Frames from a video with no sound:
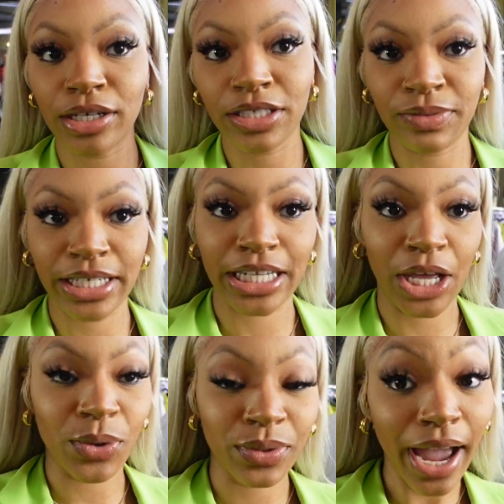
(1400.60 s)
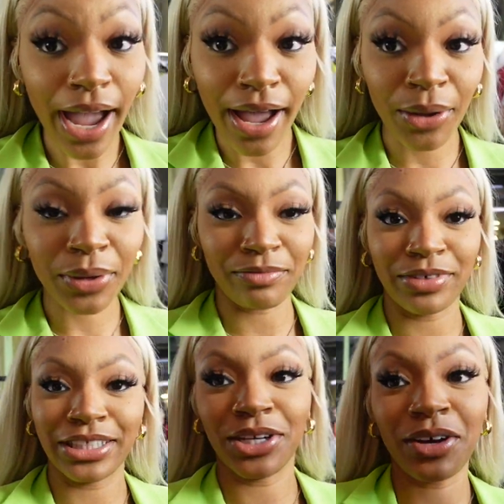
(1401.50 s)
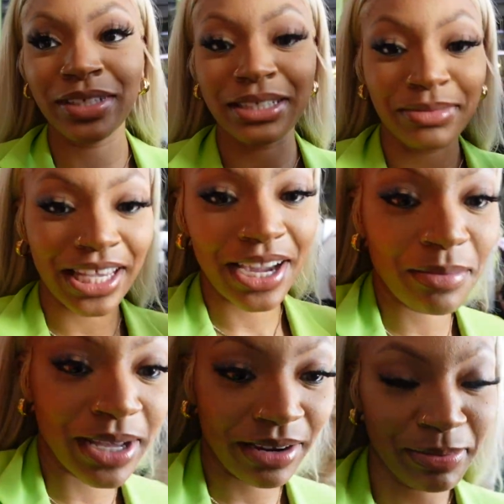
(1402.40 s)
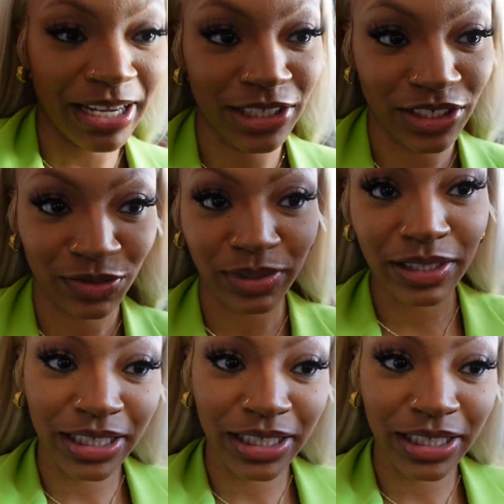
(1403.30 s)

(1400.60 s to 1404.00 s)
girls is ready to go down. I'm really nervous. I'm scared, but everybody looks really,